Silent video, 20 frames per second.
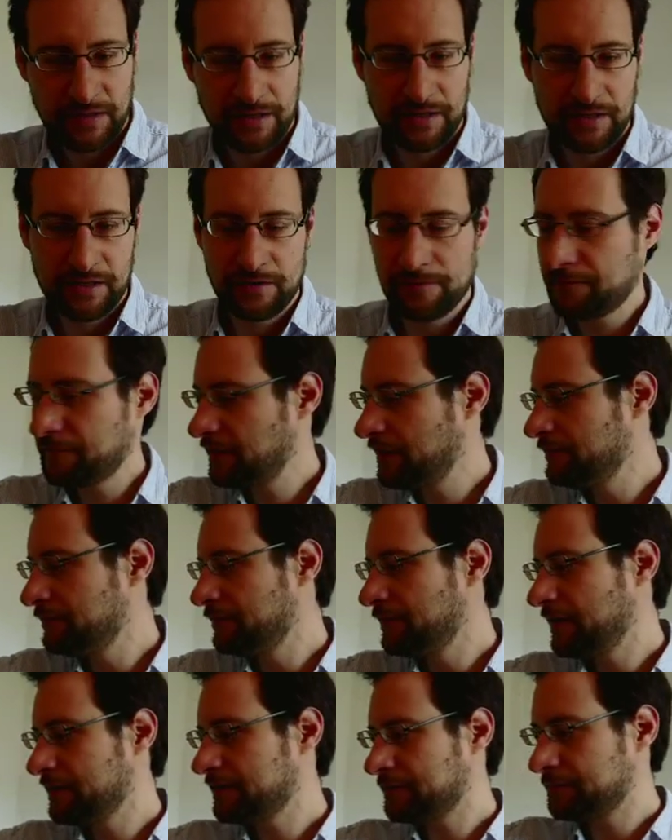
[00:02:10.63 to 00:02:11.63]
Fun
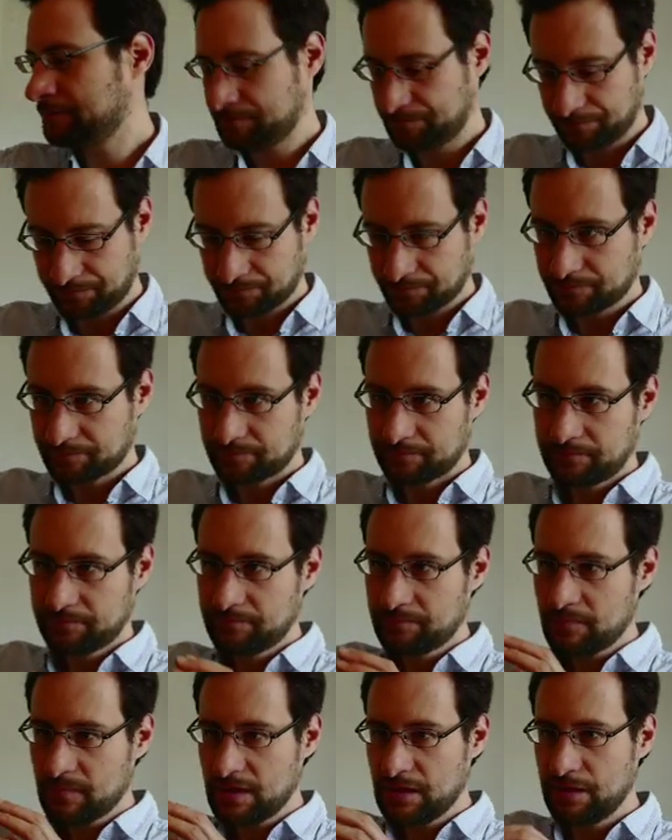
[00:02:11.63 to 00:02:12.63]
fact,
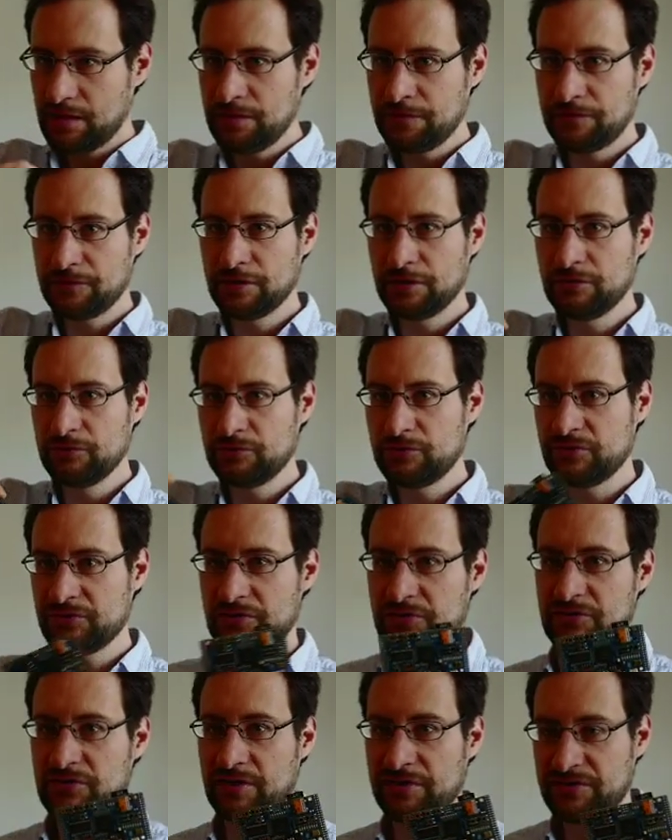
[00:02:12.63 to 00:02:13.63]
if you're new to
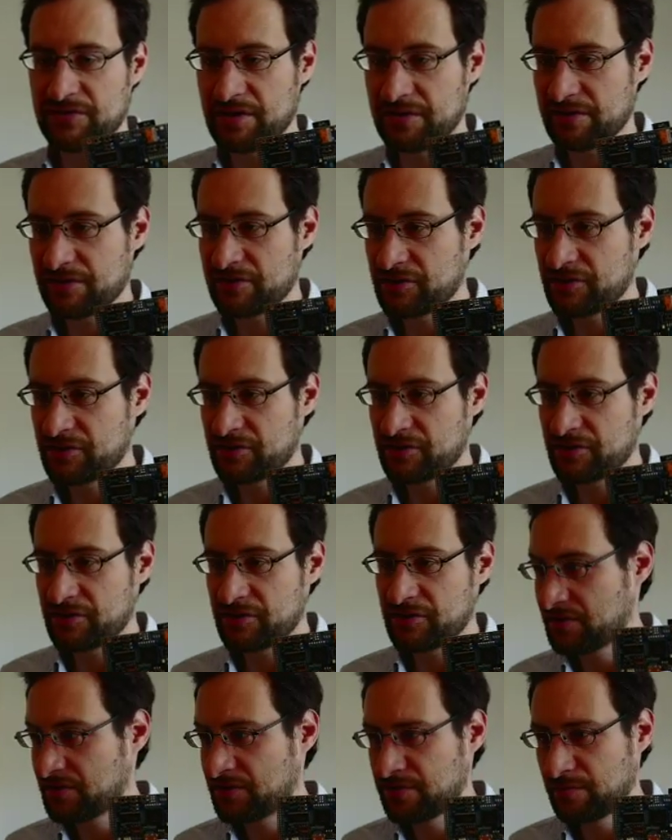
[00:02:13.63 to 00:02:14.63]
this in the other channel, so
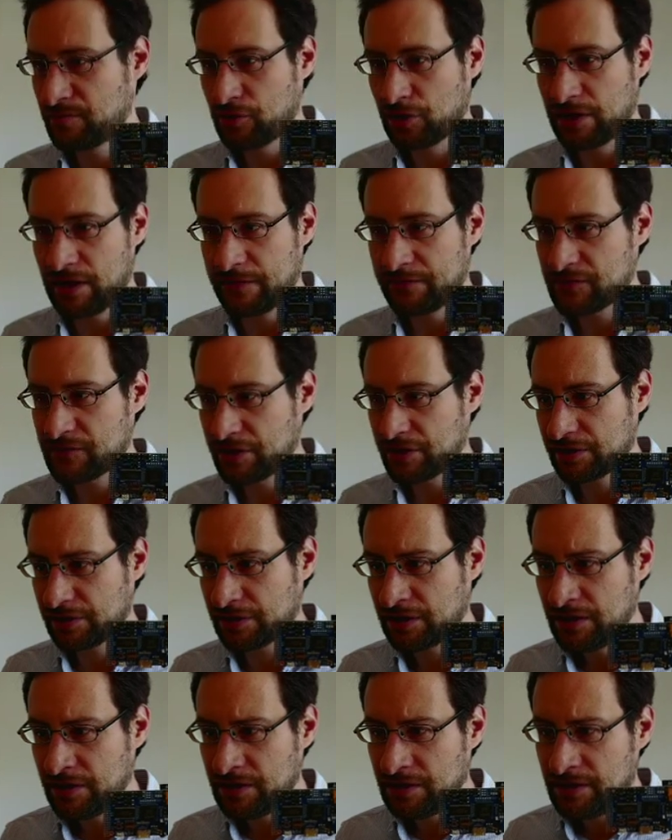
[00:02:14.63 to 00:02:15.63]
this is a more live
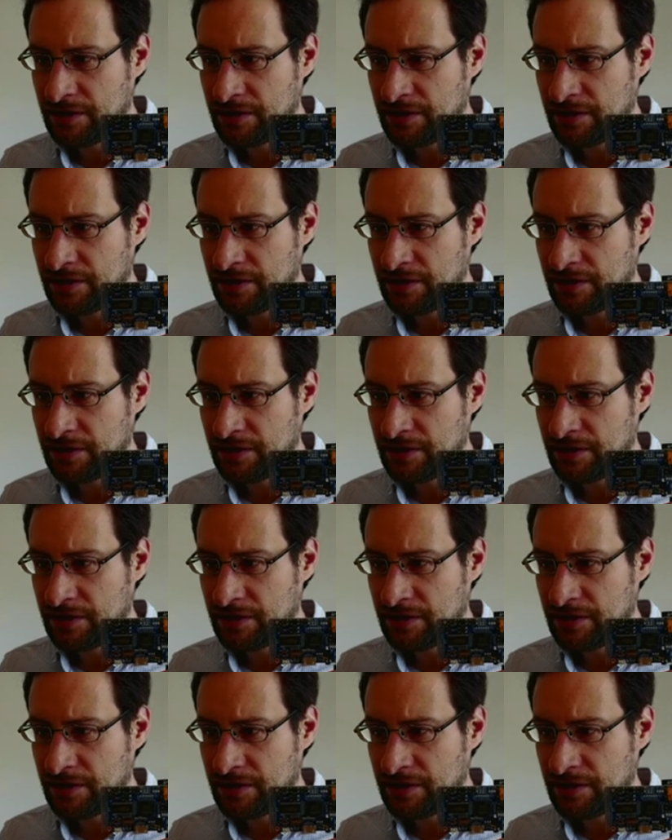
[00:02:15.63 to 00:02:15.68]
channel,